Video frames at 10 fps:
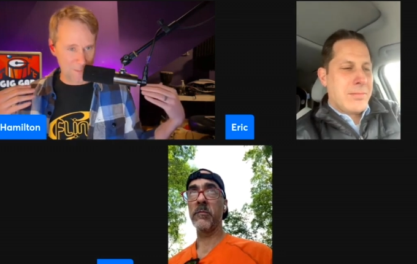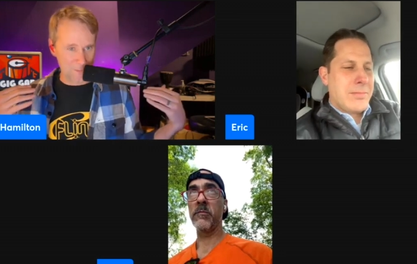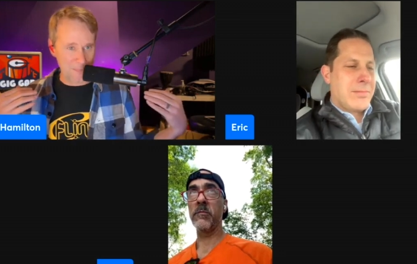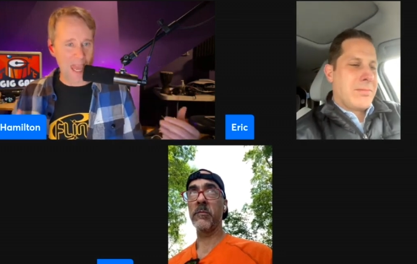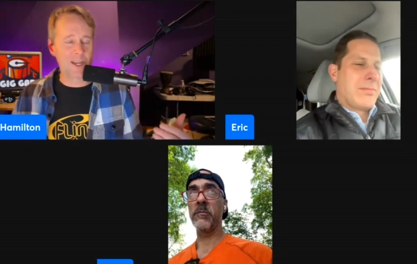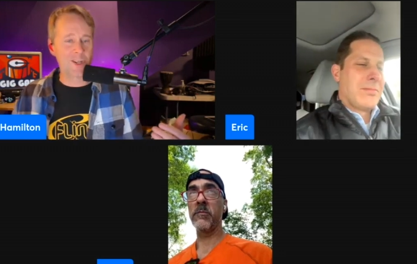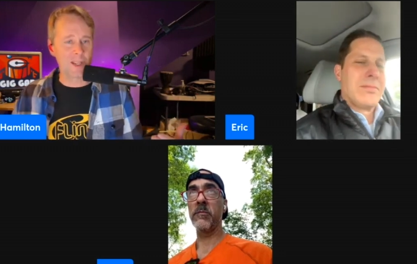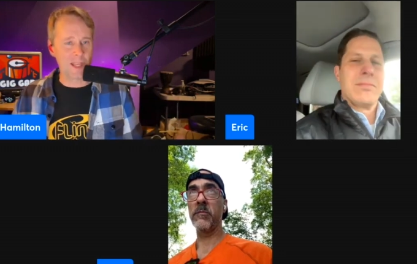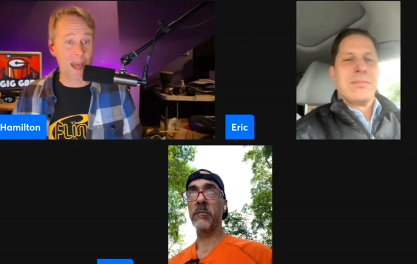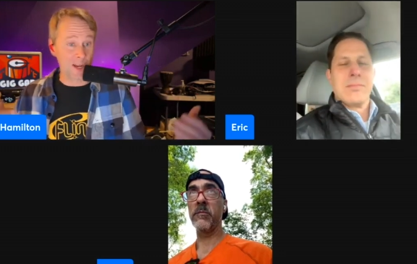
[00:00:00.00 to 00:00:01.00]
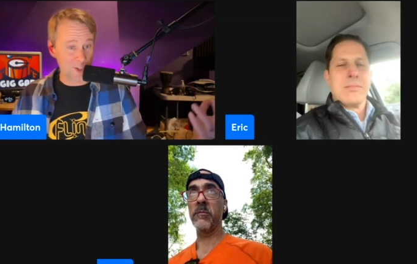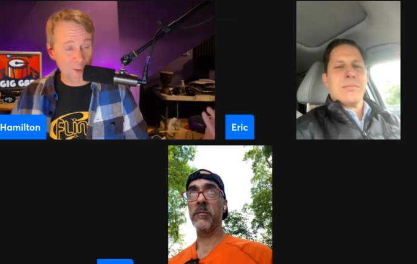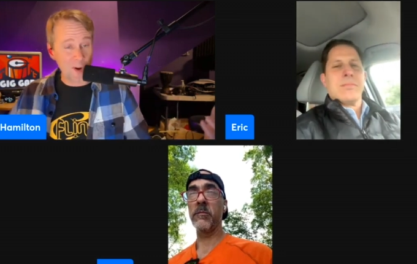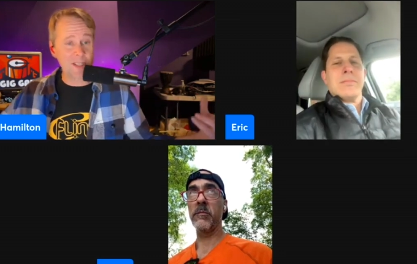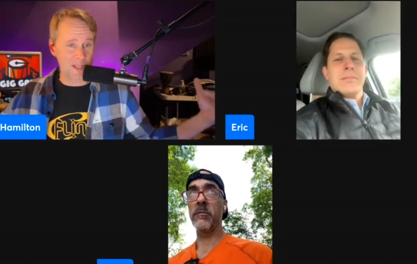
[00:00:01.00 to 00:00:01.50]
Speaker 1: managing that and
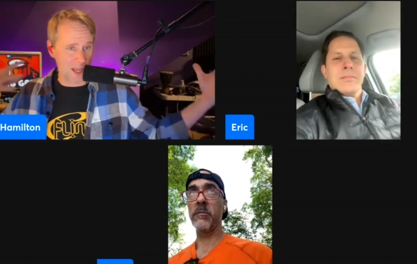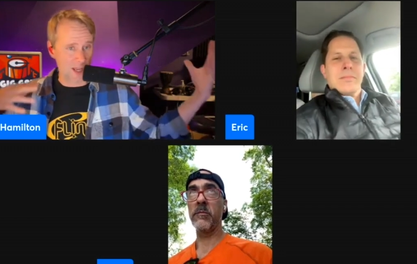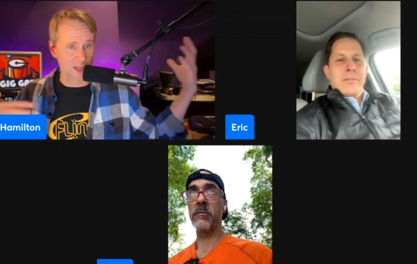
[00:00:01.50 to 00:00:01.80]
trusting